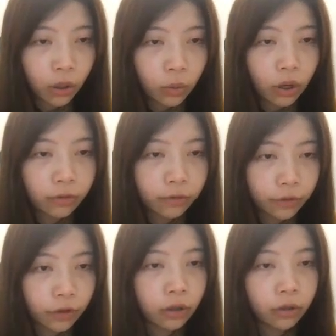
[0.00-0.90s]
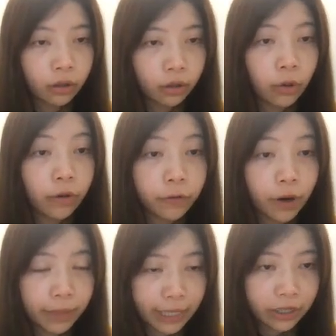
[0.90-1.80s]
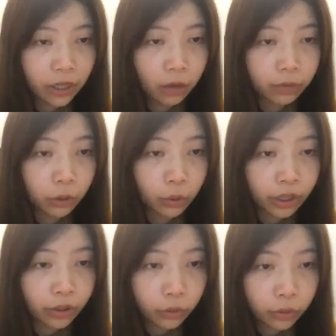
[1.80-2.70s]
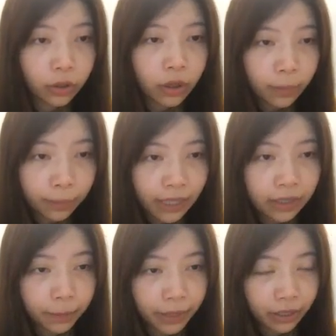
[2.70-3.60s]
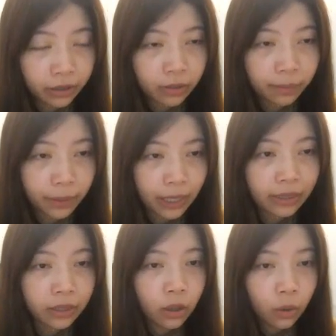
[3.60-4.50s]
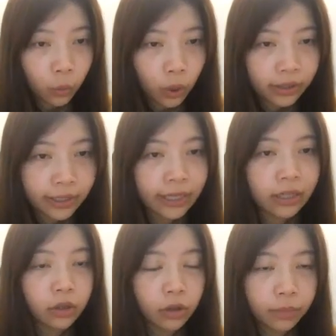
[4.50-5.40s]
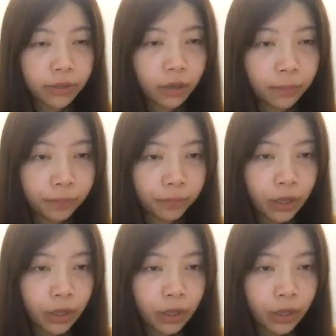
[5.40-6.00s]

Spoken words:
one from each of the 22 matched pairs plus one sex chromosome.